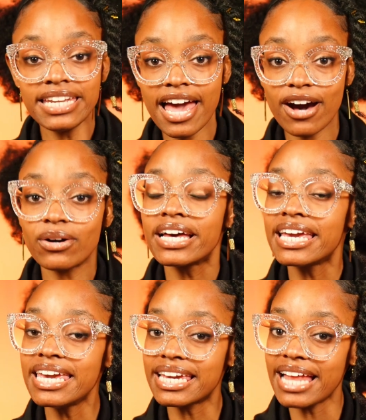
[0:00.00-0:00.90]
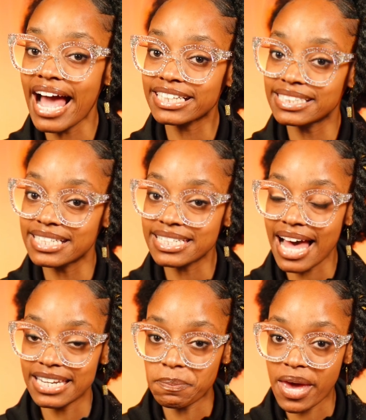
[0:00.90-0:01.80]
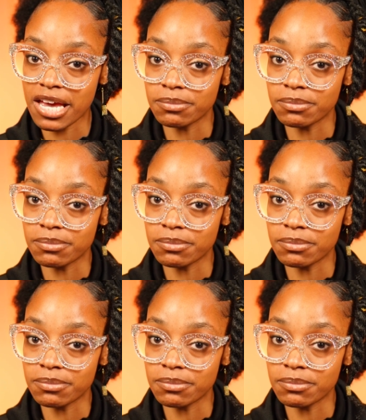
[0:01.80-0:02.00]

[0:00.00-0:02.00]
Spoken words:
Now, he can actually decide to pay